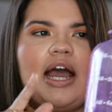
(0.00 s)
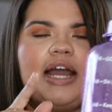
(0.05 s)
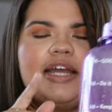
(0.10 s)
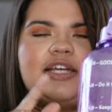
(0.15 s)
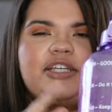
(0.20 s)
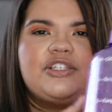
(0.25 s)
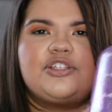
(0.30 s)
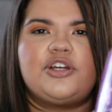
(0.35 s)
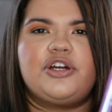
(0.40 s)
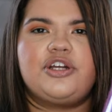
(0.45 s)
I
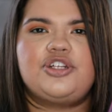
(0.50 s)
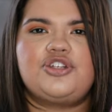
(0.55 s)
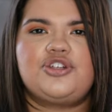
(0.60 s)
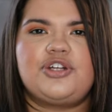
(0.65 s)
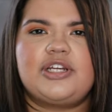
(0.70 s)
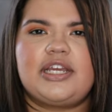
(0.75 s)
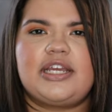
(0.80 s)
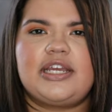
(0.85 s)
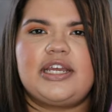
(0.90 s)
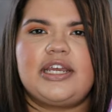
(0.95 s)
start
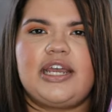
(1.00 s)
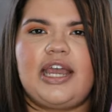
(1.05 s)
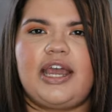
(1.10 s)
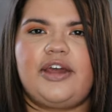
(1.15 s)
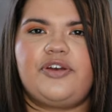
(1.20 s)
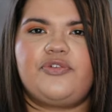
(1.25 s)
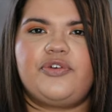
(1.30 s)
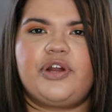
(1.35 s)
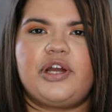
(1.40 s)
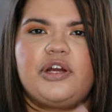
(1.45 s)
drinking it
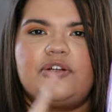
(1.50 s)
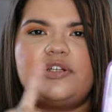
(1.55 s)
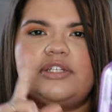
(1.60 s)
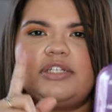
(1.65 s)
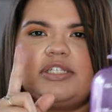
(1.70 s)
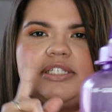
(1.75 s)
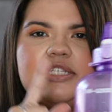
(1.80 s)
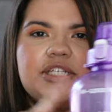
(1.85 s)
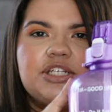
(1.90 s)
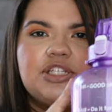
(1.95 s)
at
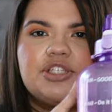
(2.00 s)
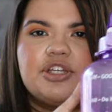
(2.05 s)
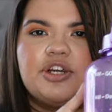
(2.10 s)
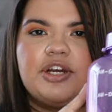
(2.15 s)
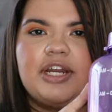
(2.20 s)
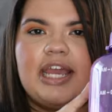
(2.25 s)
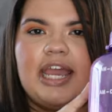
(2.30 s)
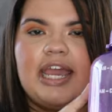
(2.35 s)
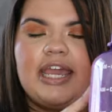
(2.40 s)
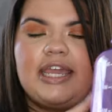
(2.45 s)
around six
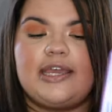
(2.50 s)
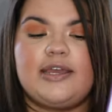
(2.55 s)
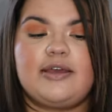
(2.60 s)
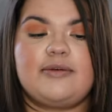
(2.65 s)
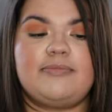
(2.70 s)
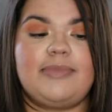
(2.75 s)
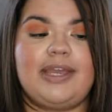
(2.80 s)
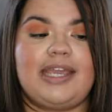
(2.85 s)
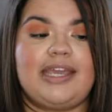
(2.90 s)
thirty A M